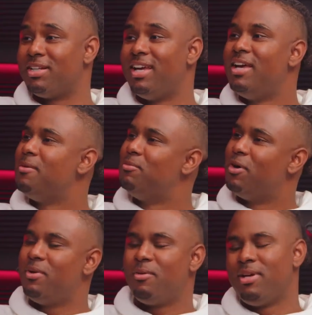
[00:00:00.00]
Like,
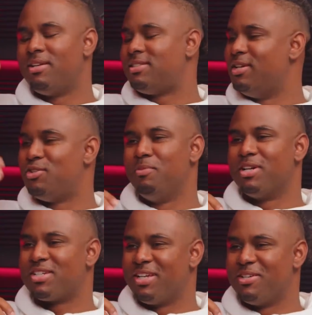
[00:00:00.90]
bro, we aren't saying too
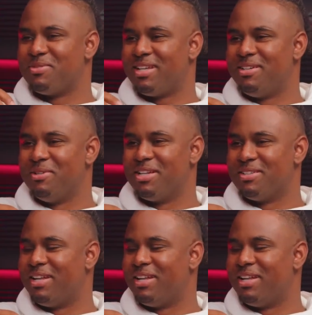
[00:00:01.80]
much. Like, you know what I'm saying?